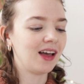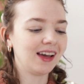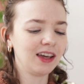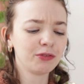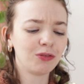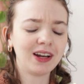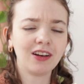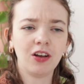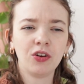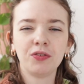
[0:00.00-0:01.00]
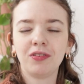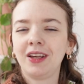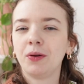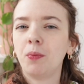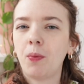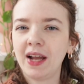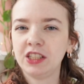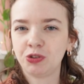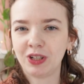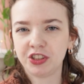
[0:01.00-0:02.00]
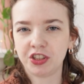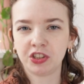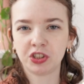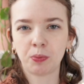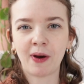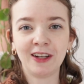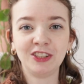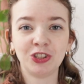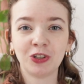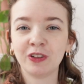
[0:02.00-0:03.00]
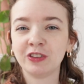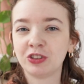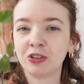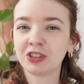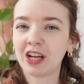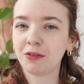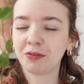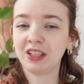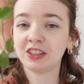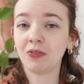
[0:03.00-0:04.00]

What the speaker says: I have quite a lot of like white dresses, white shirts, those kind of things.